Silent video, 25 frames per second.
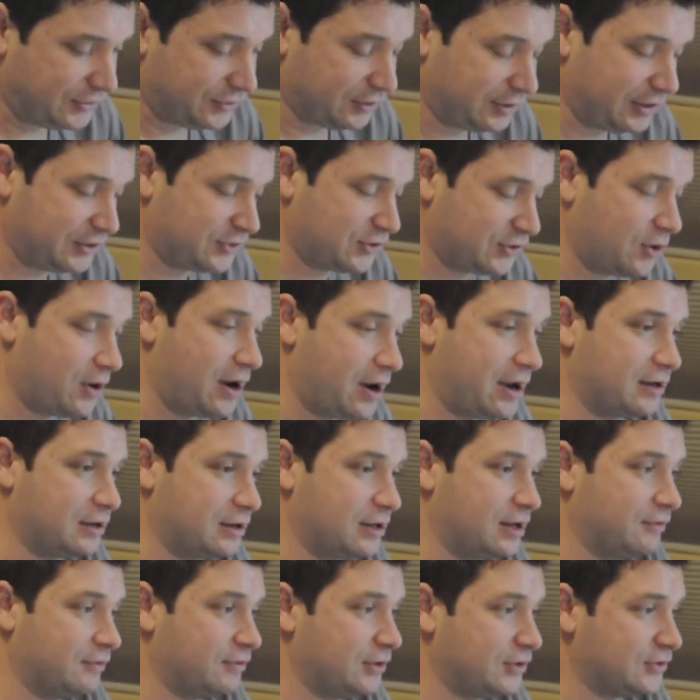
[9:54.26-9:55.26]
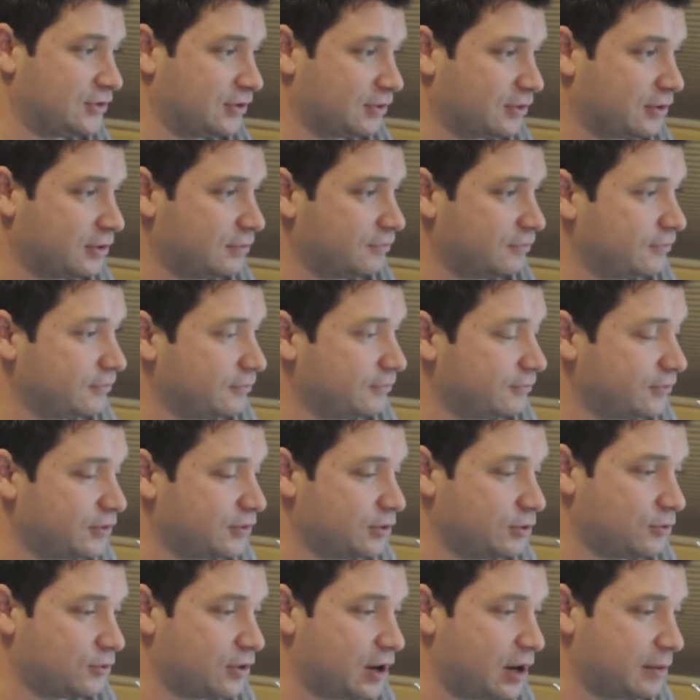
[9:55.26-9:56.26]
All right, so let's go ahead and give this a
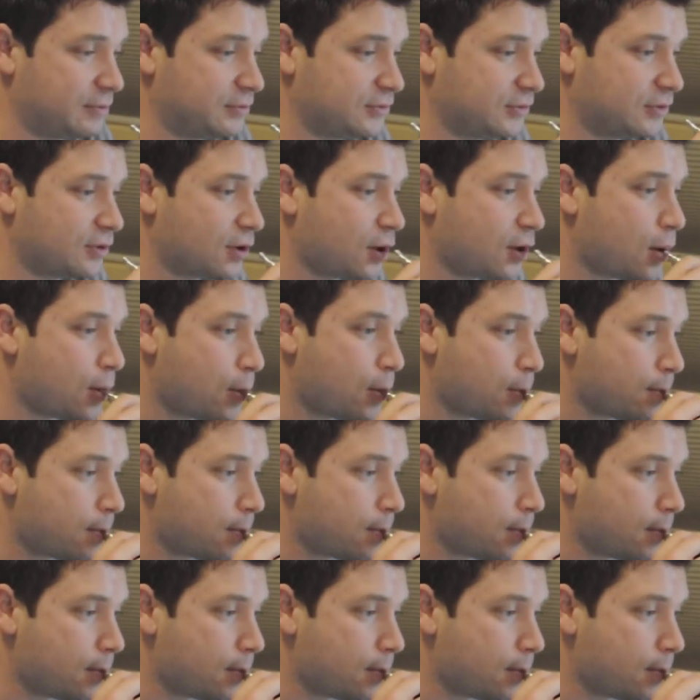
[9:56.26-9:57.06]
few rips.